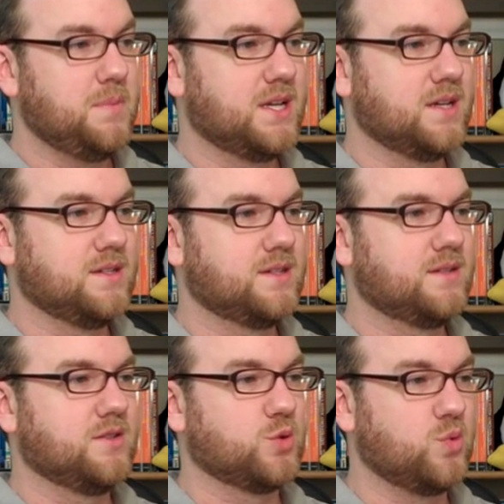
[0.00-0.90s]

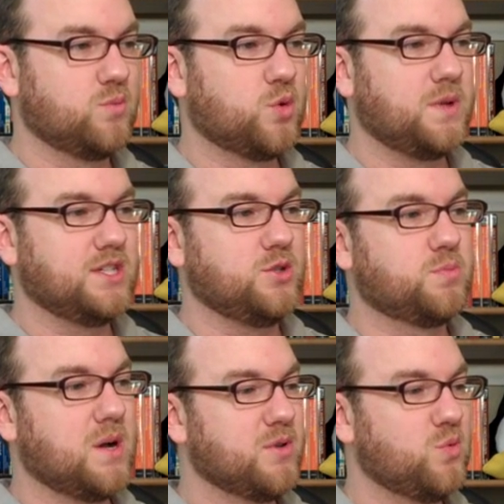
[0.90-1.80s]
because there's one more place
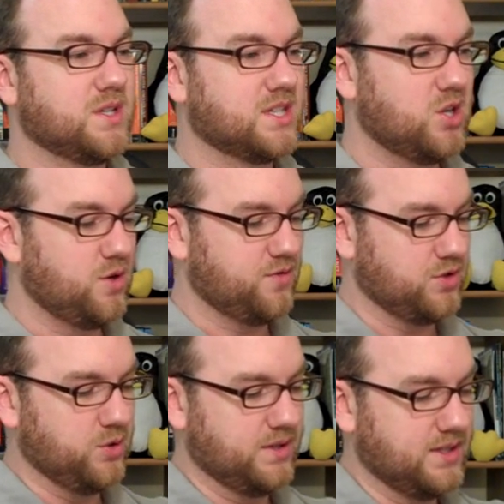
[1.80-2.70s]
you'd probably want to go if
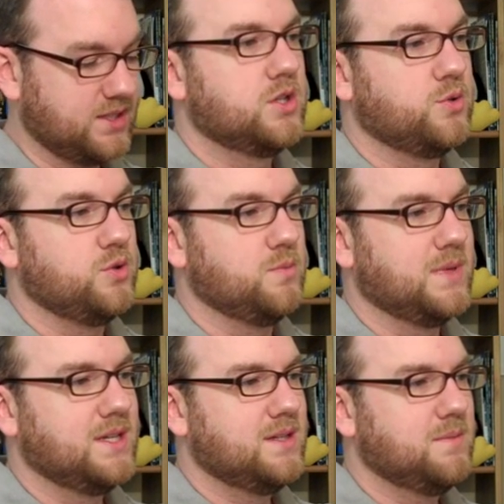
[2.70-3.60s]
you're new to this. Go to
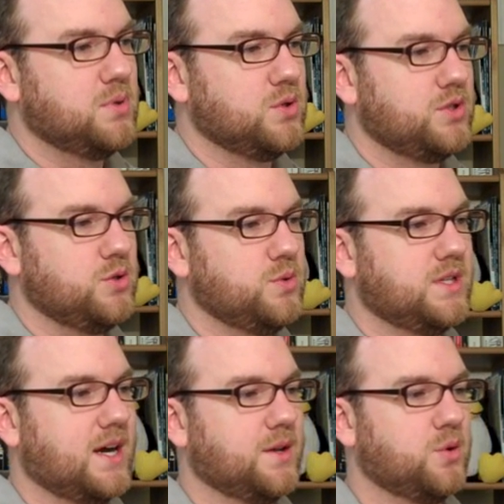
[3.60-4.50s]

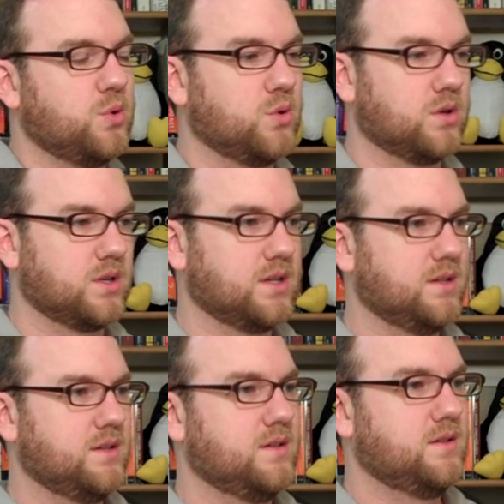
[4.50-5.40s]
medibuntu.org.
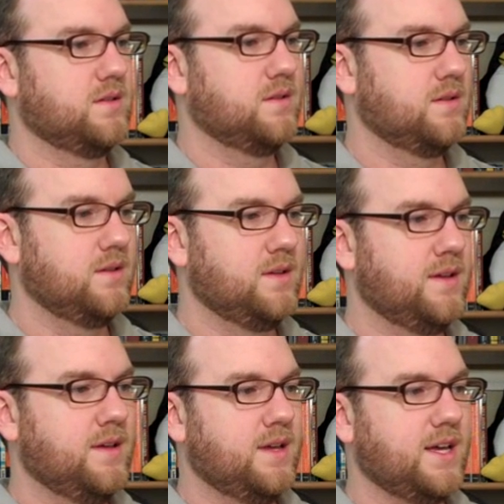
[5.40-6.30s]

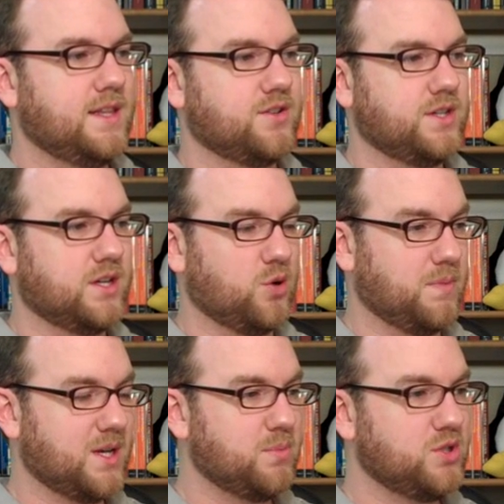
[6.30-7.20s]
And there you go.
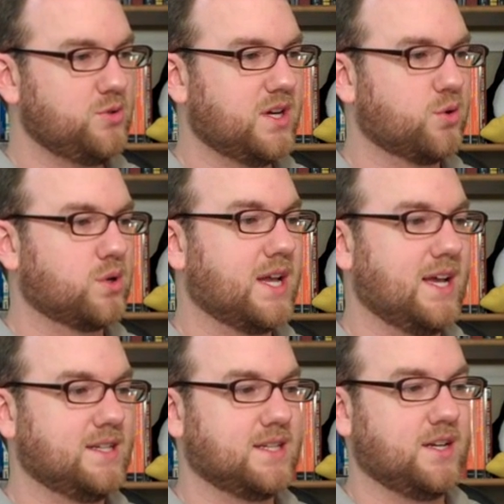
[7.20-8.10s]
Medibuntu.org
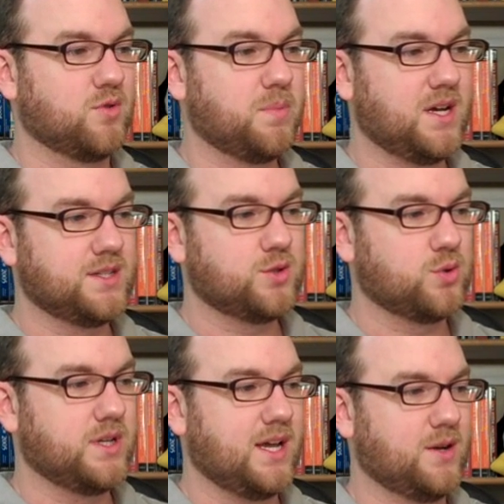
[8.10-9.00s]
has a
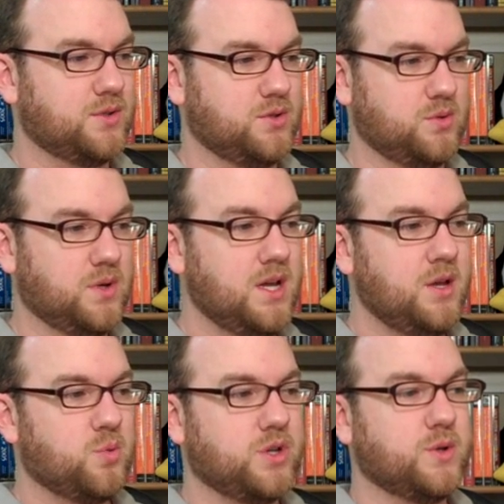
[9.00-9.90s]
repository how-to
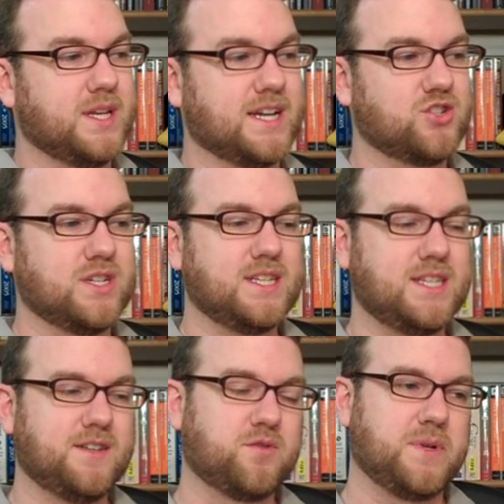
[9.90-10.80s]
where you can actually get
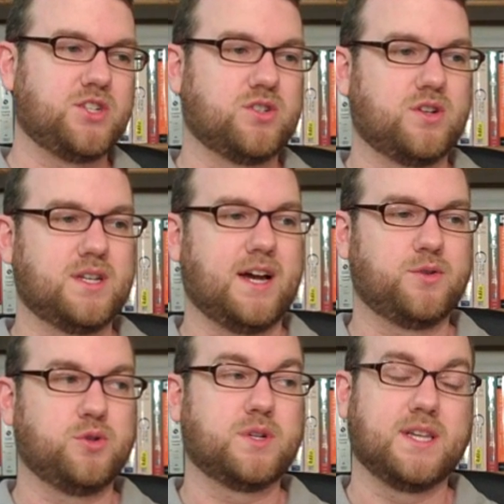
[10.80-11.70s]
the information on how
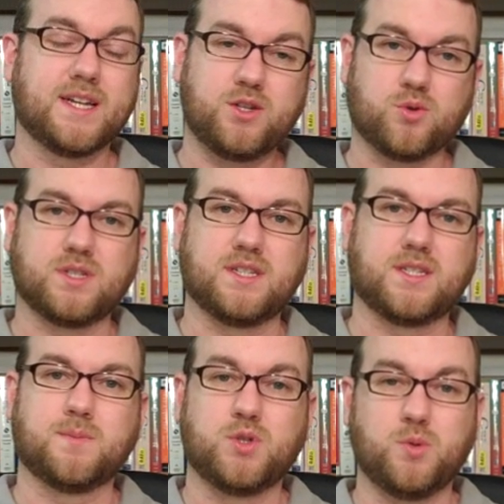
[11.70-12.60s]
to connect your
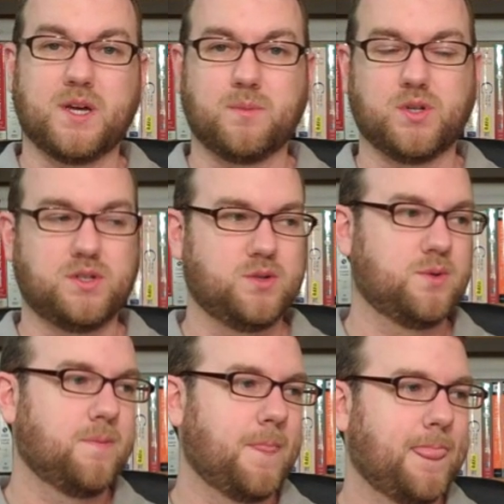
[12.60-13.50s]
system to Medibuntu.